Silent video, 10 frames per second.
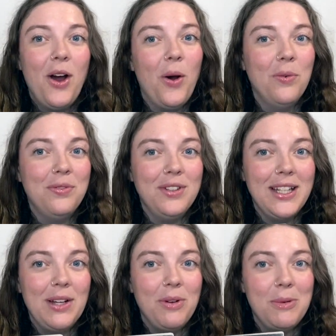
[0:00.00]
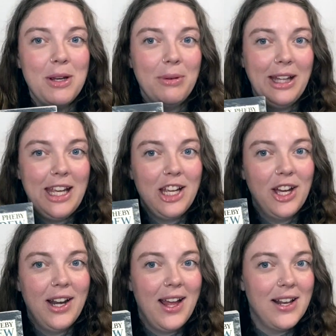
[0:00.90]
hopefully will be really
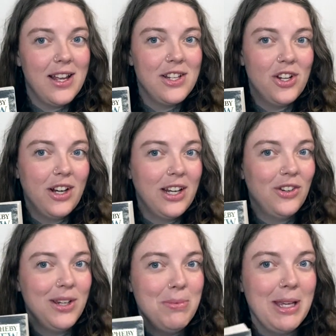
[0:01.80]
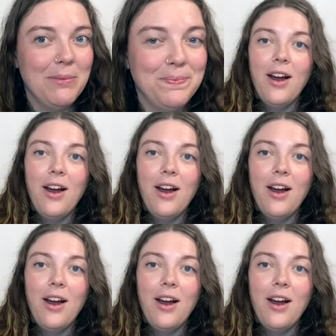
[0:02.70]
good and dark and creepy.